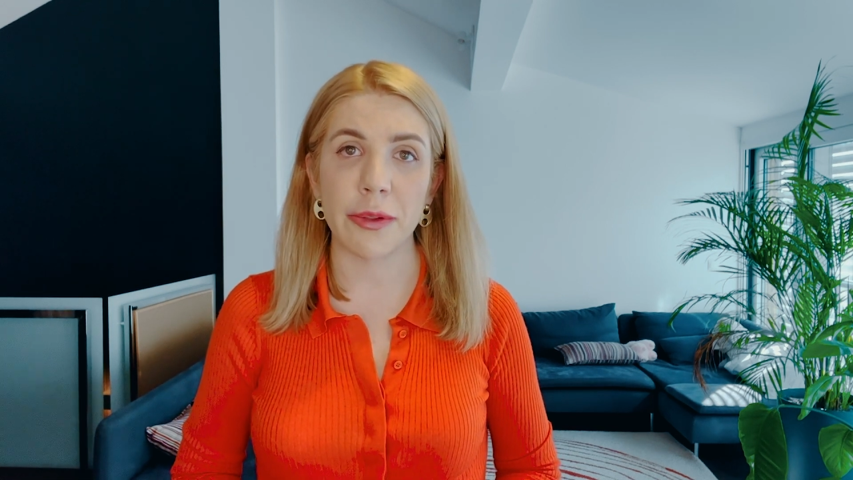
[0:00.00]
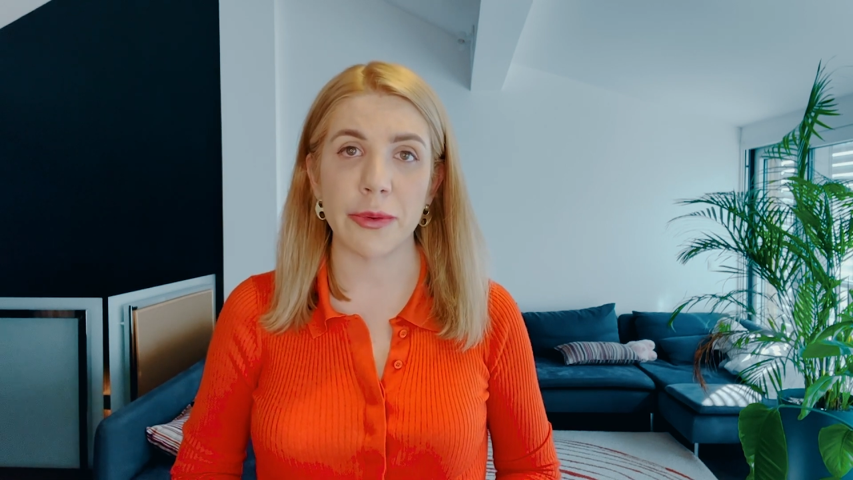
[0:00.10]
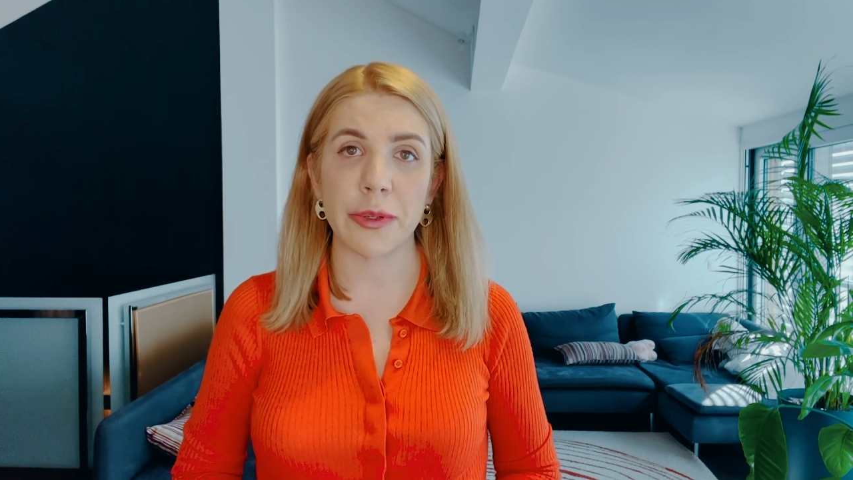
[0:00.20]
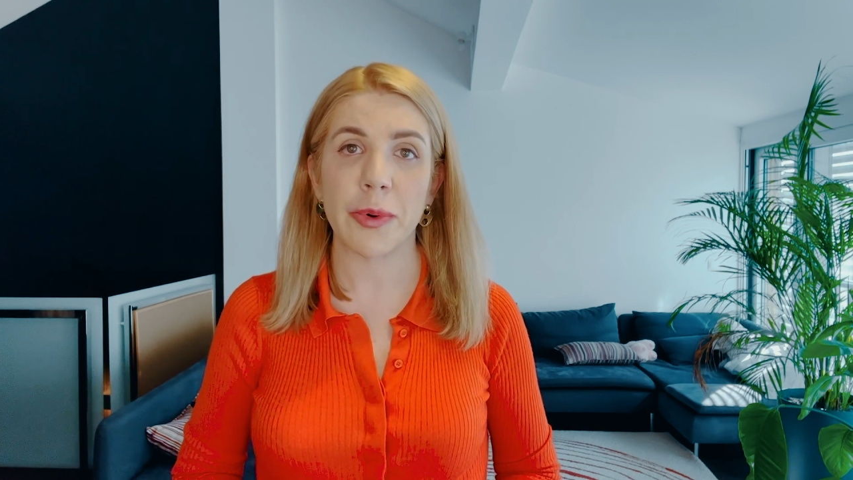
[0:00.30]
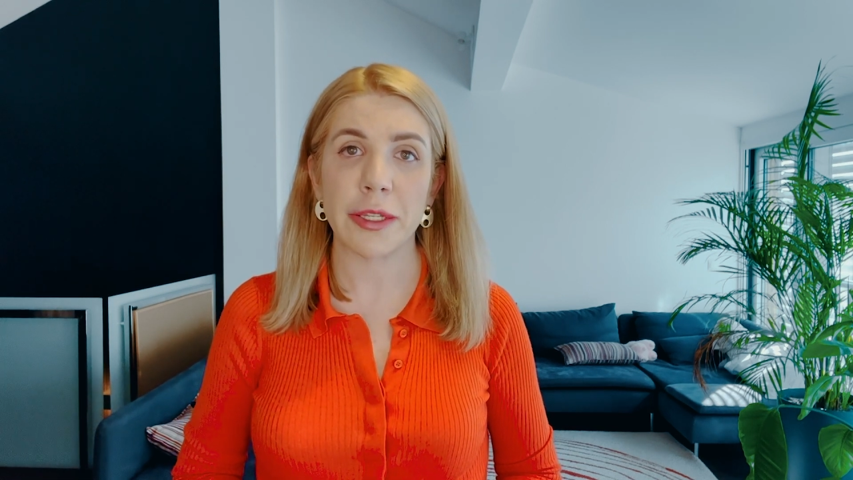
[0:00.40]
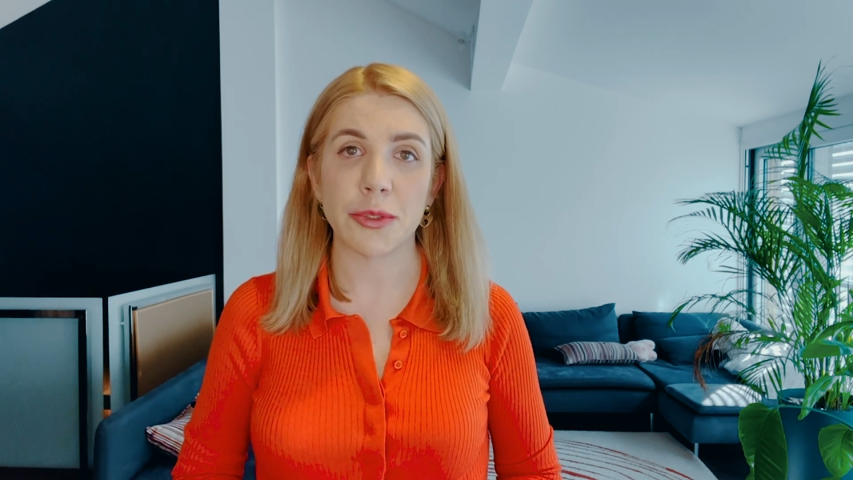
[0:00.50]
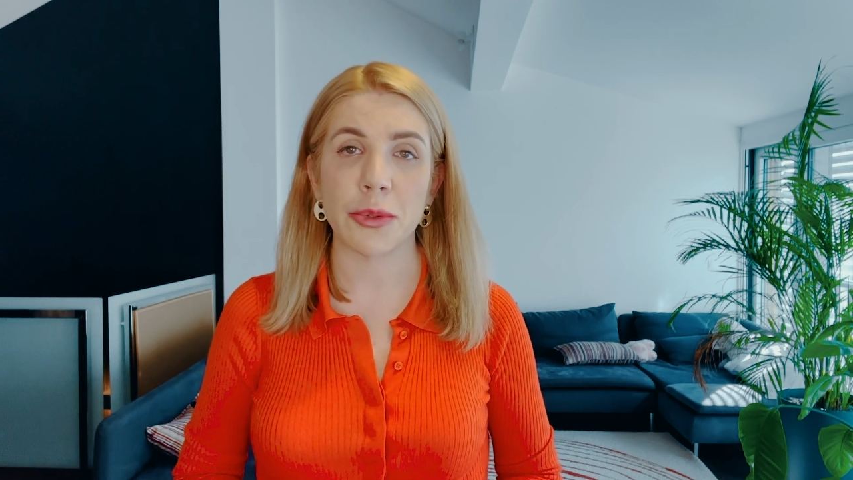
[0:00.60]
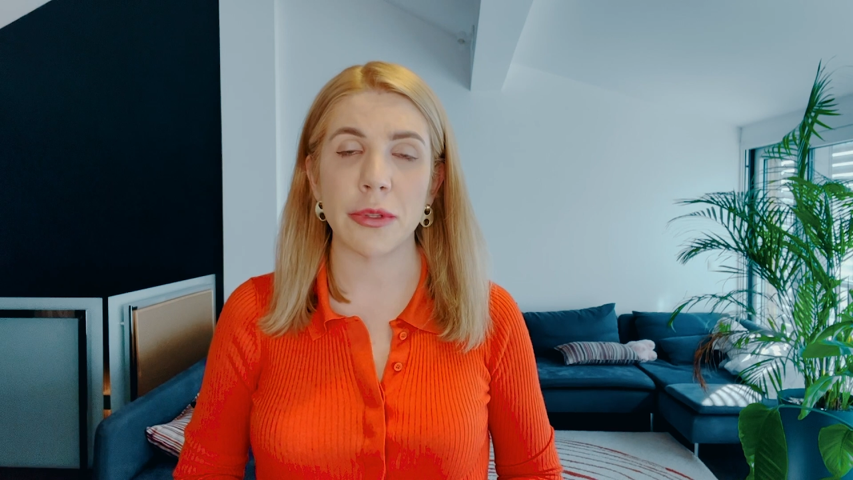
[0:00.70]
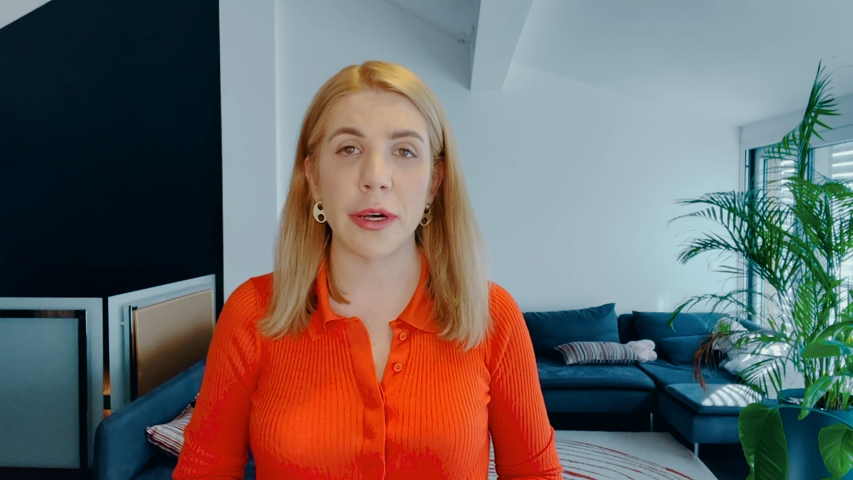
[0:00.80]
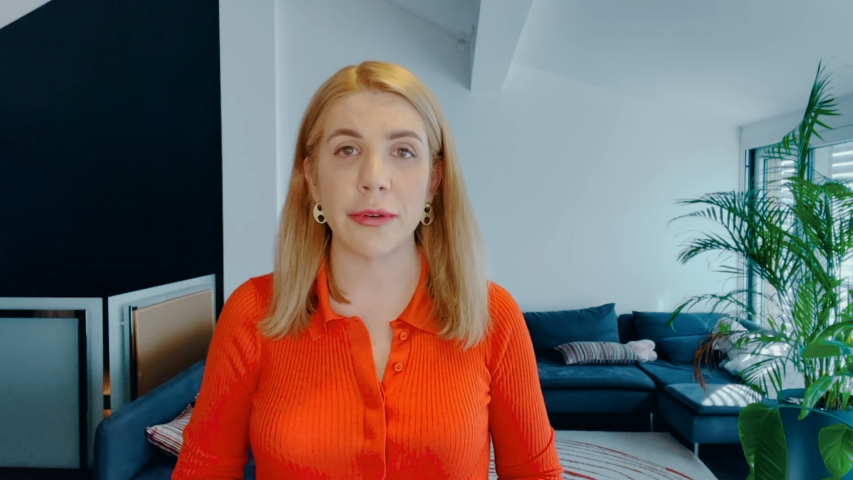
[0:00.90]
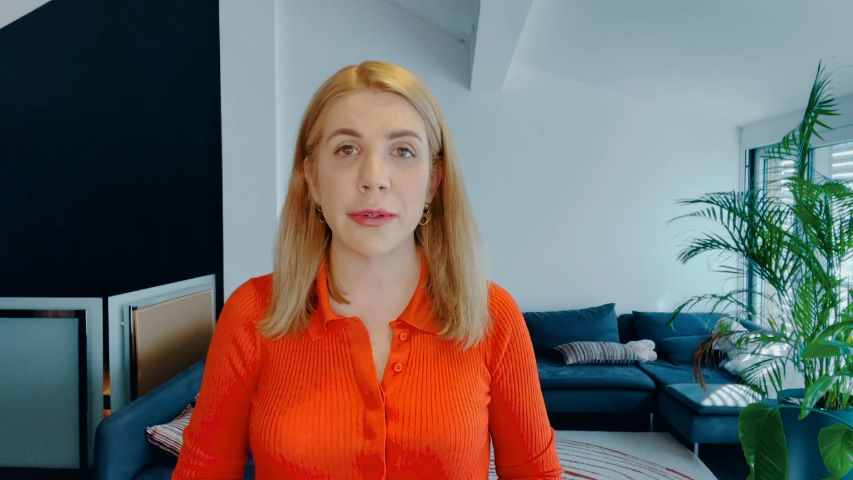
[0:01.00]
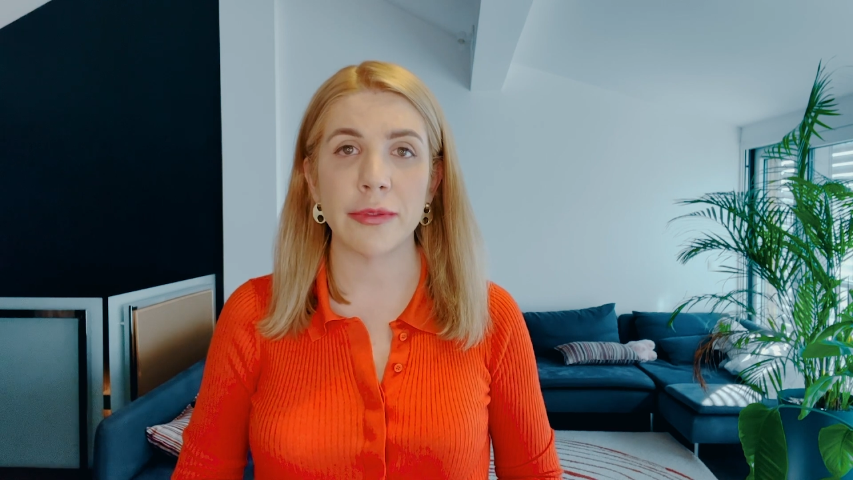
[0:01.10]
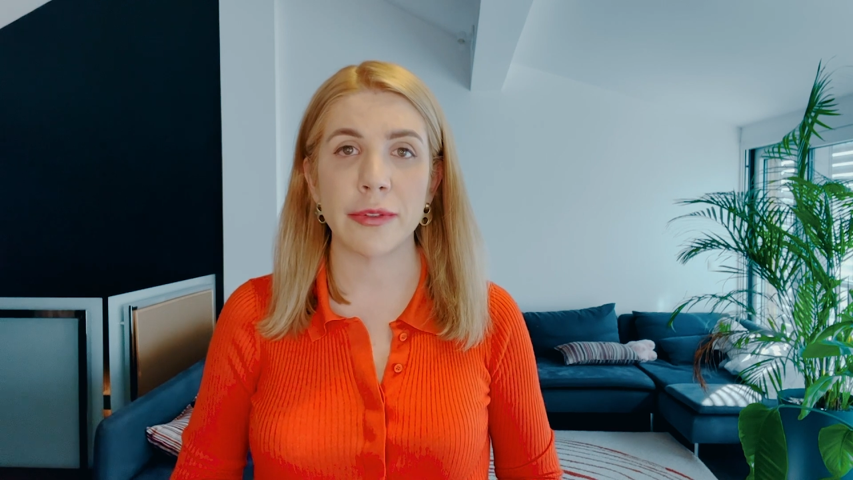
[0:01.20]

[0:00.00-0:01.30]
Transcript: and the ones who love.